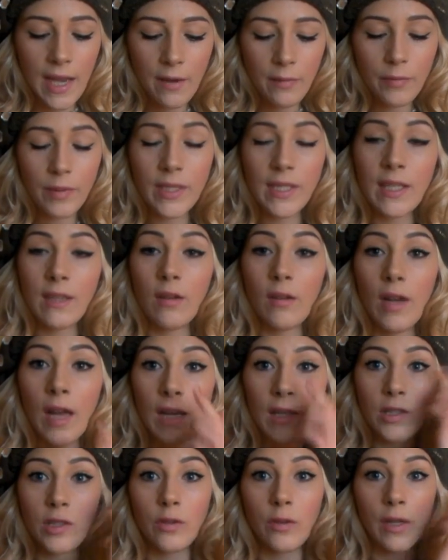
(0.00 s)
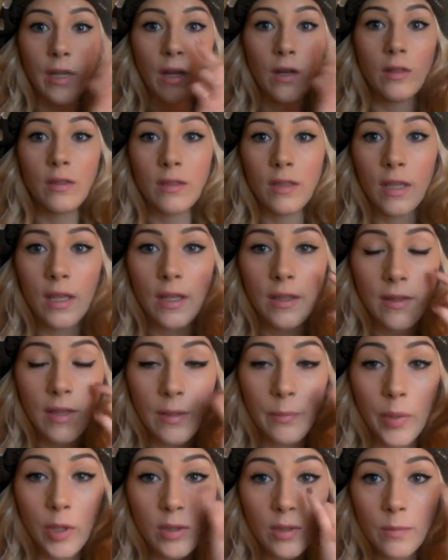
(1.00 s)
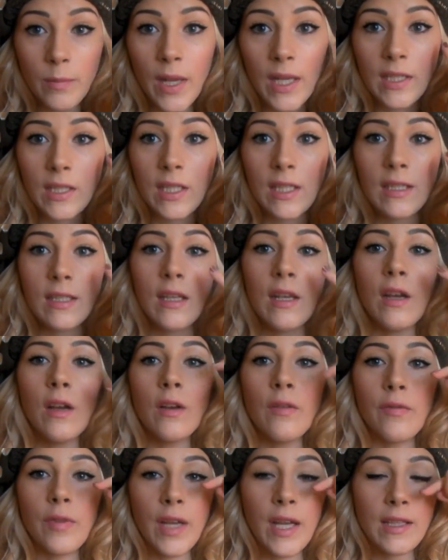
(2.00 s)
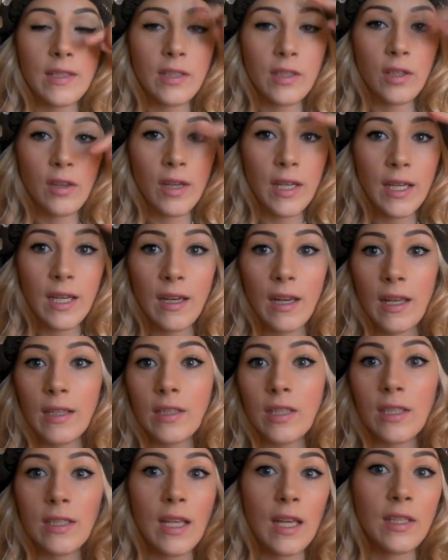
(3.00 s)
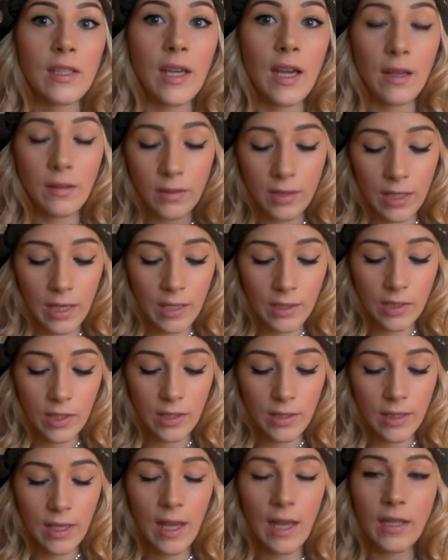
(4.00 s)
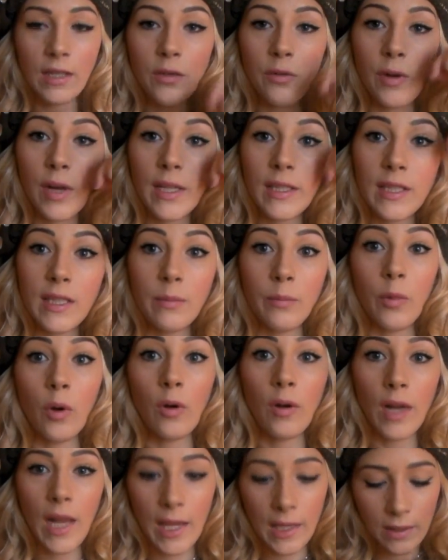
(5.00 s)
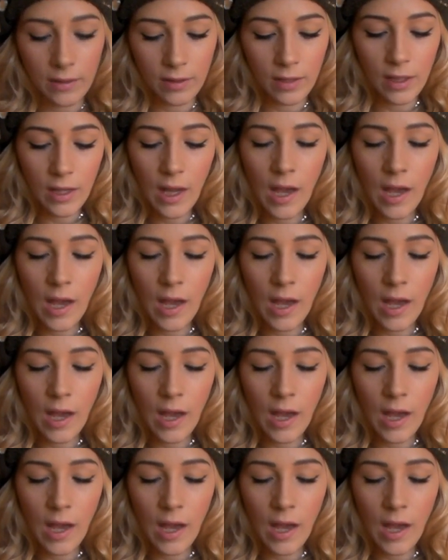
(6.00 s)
every single lash, doing under the bottom lashes, for getting your inner lashes and your outer lashes, and creating more length.